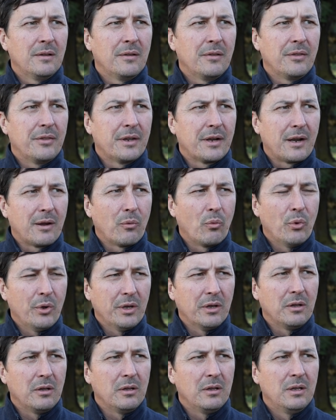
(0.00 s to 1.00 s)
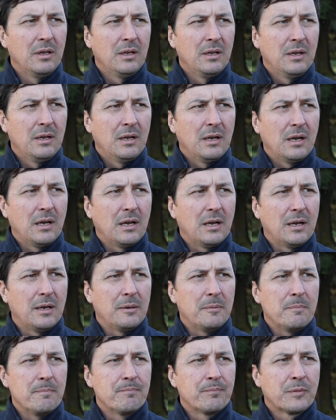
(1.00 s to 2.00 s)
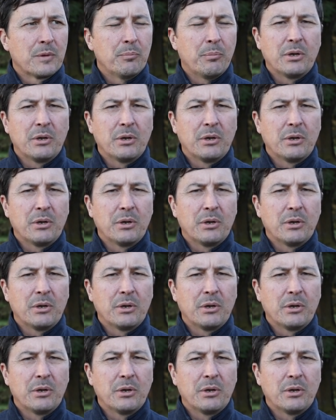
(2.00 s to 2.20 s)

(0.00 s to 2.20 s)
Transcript: that I will. Um,